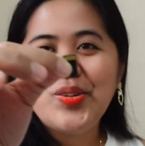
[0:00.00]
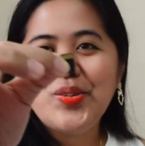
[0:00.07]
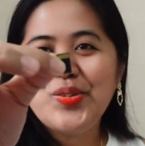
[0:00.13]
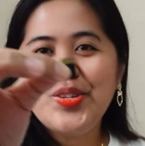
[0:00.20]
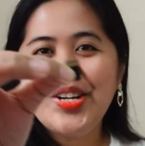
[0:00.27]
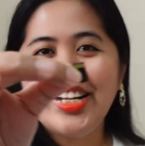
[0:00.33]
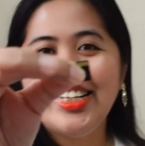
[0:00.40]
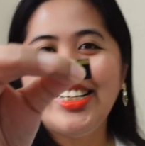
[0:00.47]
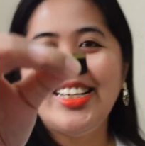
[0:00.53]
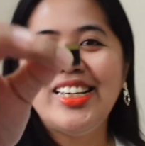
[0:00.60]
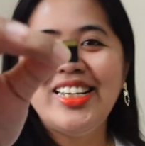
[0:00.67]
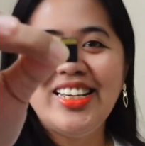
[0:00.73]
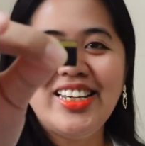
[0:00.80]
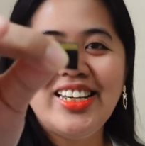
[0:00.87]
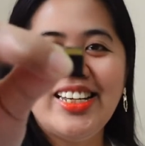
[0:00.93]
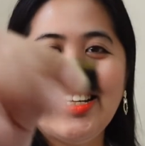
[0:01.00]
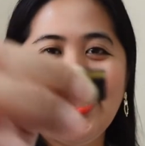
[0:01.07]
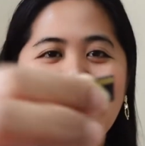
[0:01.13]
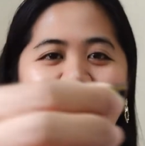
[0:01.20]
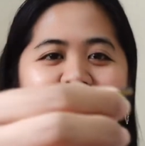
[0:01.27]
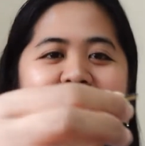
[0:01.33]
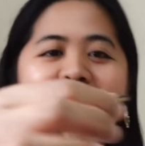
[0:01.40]
already
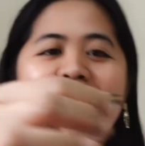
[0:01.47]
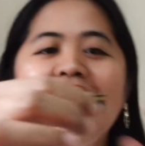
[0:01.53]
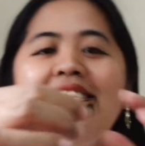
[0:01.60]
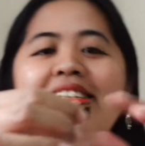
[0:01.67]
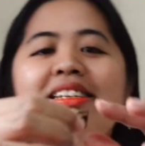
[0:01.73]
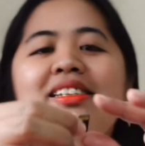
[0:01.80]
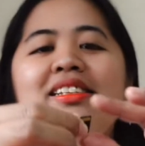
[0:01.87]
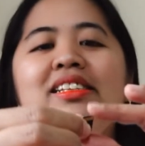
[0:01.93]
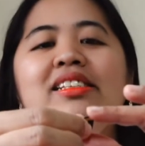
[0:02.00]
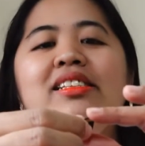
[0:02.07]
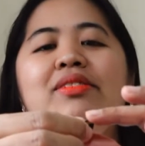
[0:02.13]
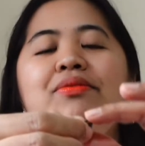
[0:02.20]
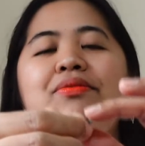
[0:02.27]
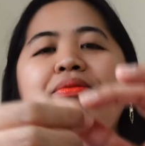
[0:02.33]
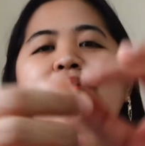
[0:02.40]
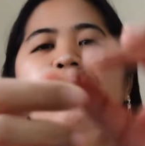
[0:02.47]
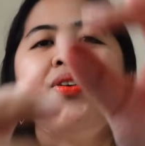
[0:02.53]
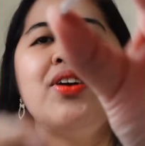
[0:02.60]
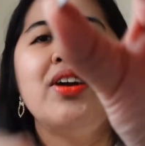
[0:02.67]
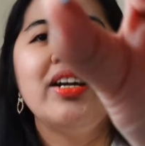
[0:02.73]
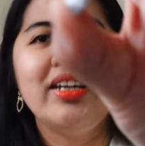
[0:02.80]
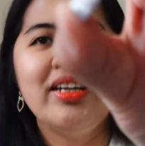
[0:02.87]

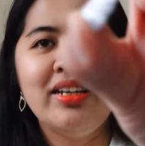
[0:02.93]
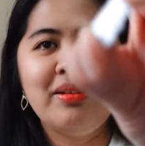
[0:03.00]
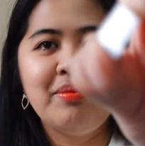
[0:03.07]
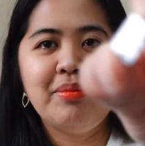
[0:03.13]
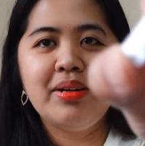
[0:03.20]
64 GB.